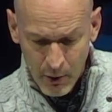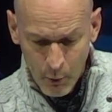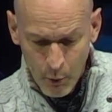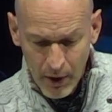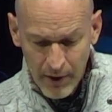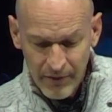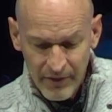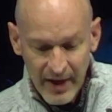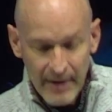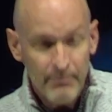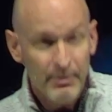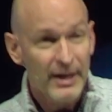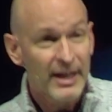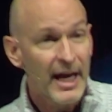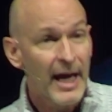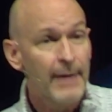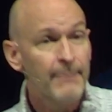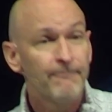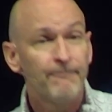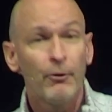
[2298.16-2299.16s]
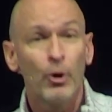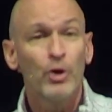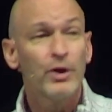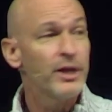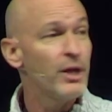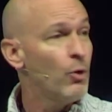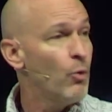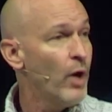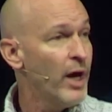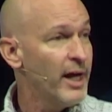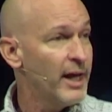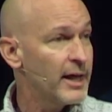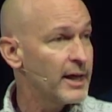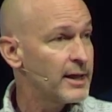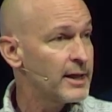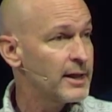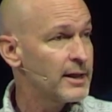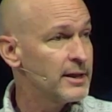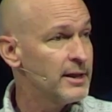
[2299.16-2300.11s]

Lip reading: when they became fully awake.